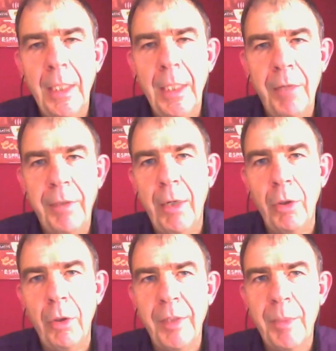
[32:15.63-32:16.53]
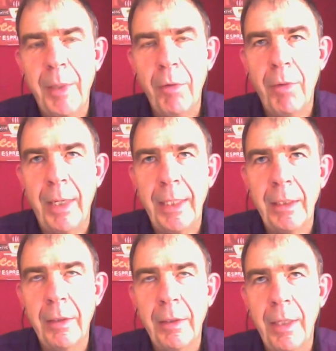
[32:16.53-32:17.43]
If you get all of this bit right,
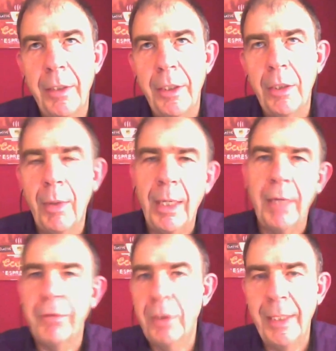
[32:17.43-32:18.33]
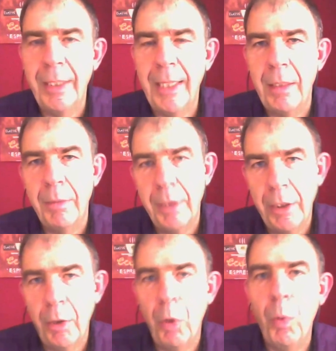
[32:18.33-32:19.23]
then you don't have to do it again.
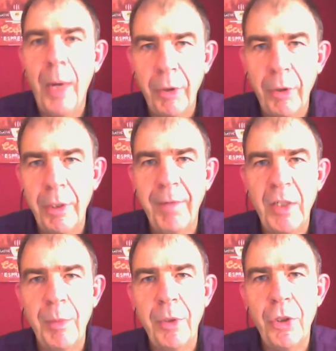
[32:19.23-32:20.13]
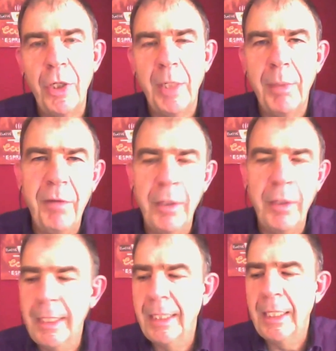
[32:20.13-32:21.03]
You're away on your investment journey. But if
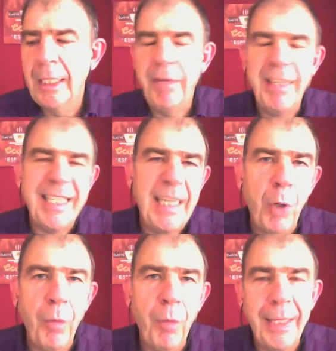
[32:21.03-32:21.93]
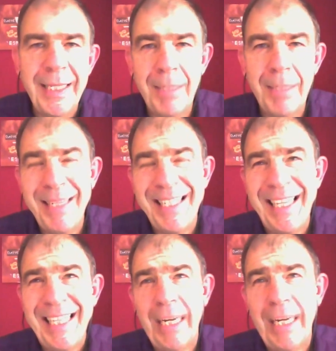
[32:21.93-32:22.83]
you skip over things and miss
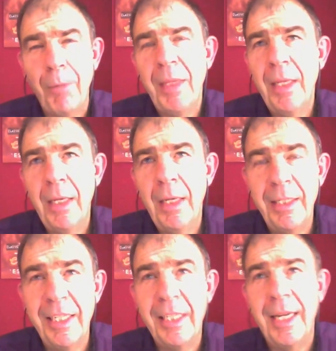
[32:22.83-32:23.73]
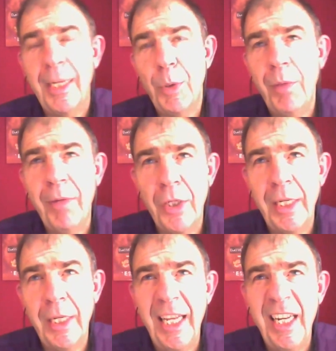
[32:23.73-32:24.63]
things out, and you start to invest
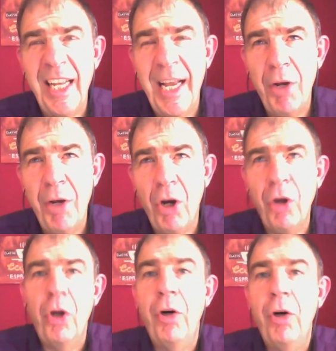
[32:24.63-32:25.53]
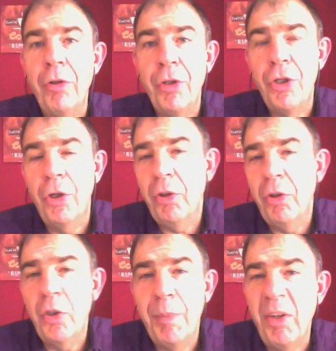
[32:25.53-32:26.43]
in an area on a hunch or
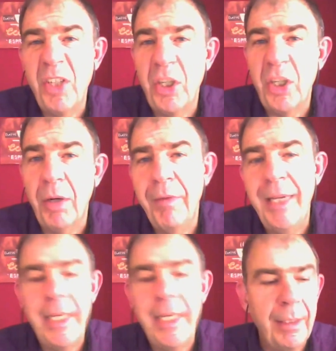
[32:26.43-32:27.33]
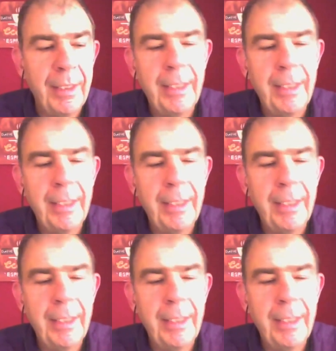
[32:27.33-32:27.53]
just because it's convenient,